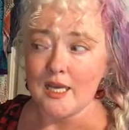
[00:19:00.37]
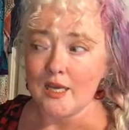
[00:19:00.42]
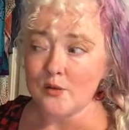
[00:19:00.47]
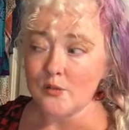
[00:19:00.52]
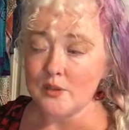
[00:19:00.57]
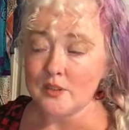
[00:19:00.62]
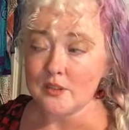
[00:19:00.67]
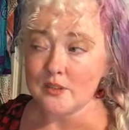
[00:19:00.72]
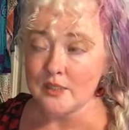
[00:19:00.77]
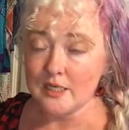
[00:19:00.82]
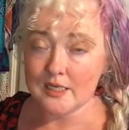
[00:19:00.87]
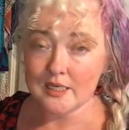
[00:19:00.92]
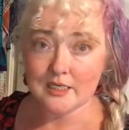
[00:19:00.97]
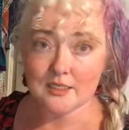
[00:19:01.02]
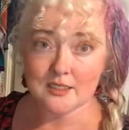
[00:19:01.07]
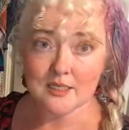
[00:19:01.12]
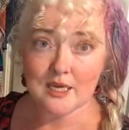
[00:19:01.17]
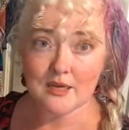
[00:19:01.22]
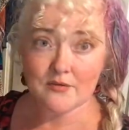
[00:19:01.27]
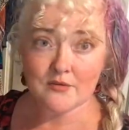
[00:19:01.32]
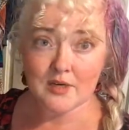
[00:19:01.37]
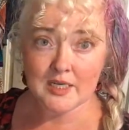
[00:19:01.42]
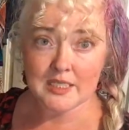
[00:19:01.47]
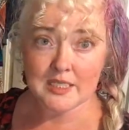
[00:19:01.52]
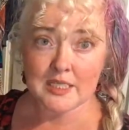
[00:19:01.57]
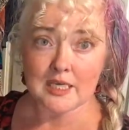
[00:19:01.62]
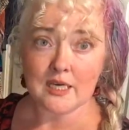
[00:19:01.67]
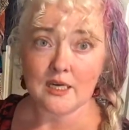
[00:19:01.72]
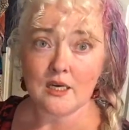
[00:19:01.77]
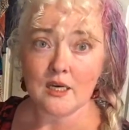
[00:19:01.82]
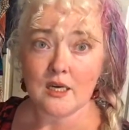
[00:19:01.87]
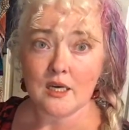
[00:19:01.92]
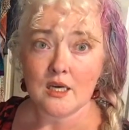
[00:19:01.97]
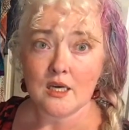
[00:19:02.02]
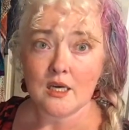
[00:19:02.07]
It was sunny today finally,